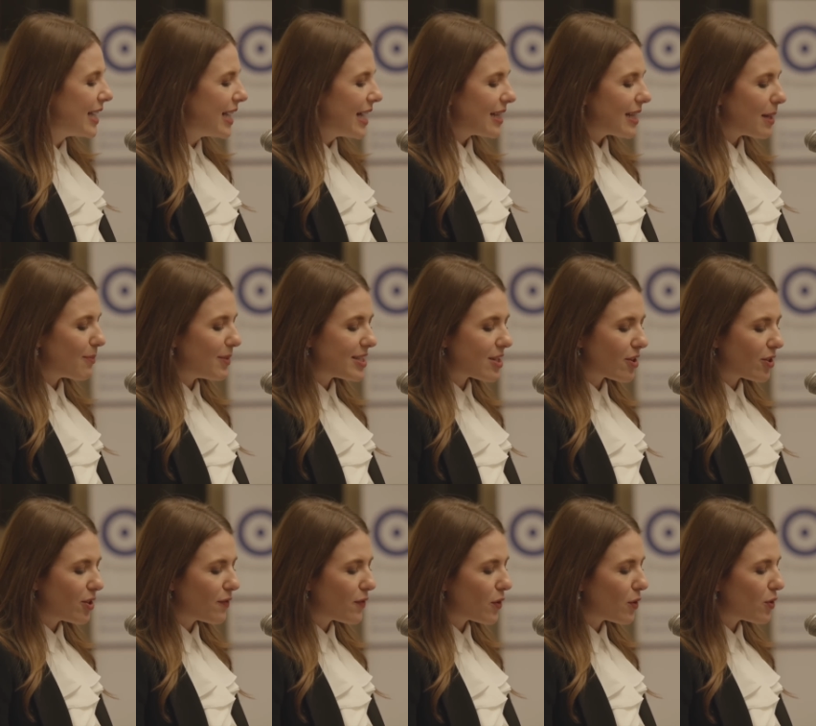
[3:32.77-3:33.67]
Let me tell you,
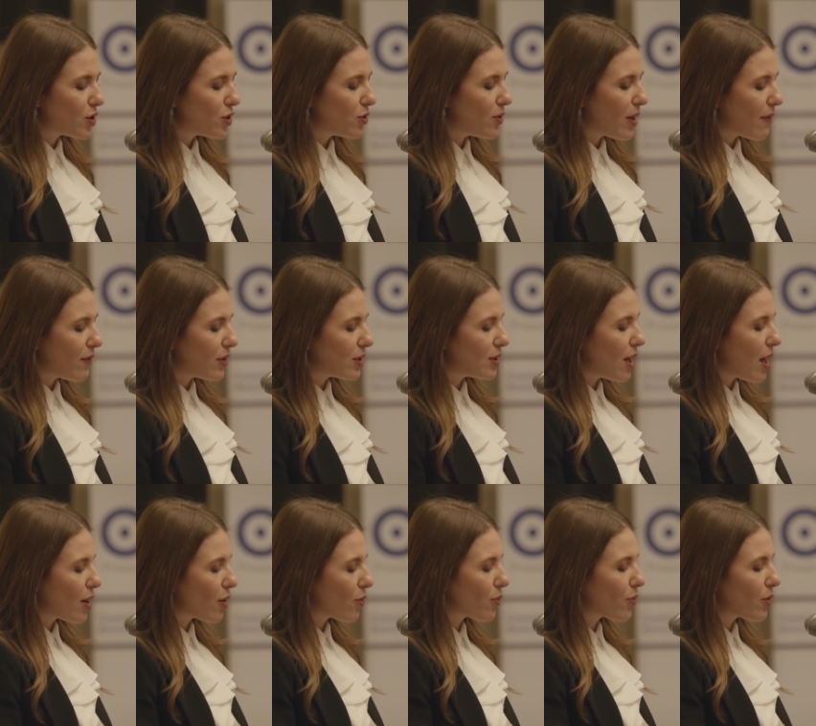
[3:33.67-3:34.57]
folks, you have a lot
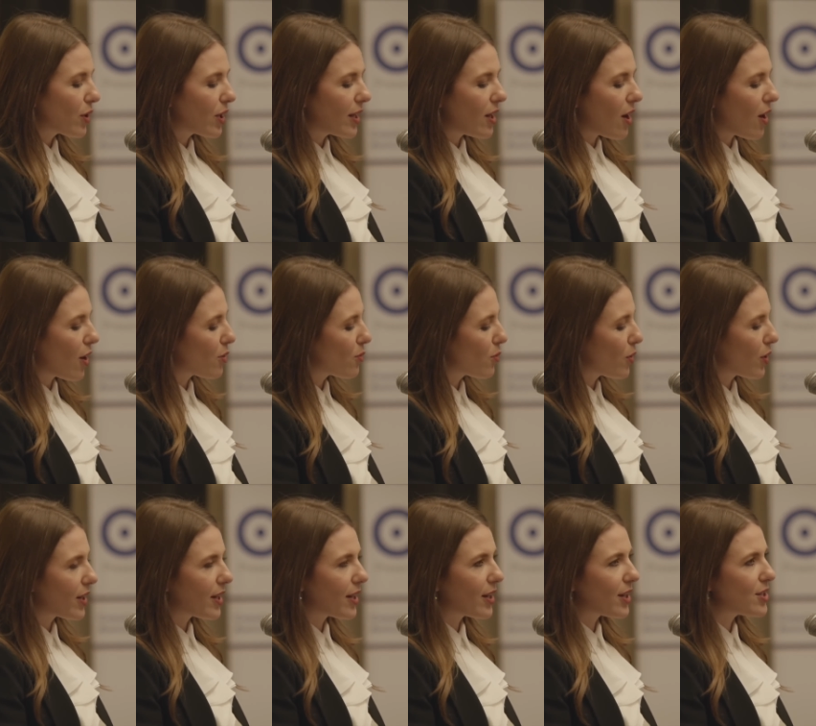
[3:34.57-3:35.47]
of really
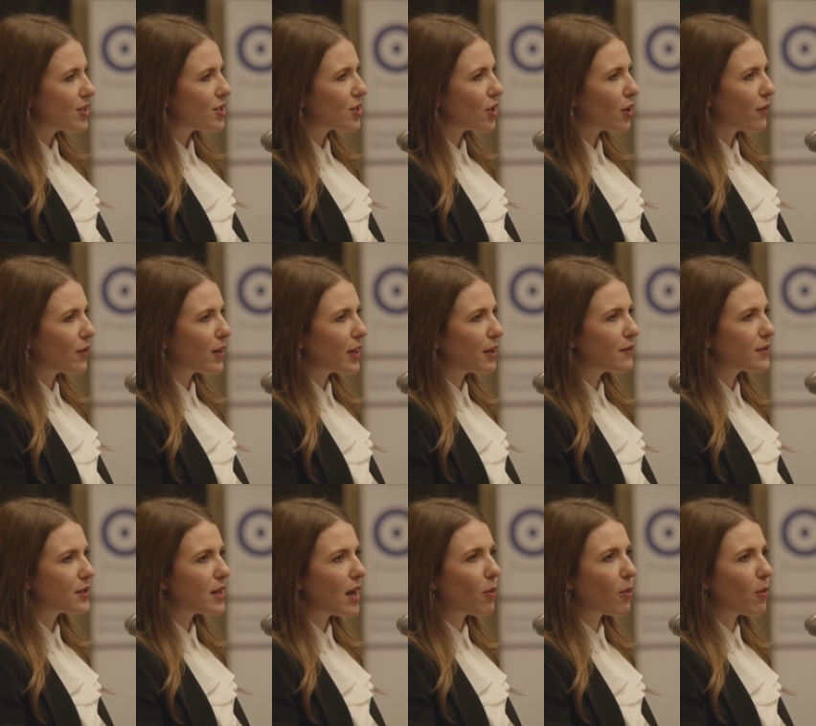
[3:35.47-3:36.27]
hardworking conservatives uh,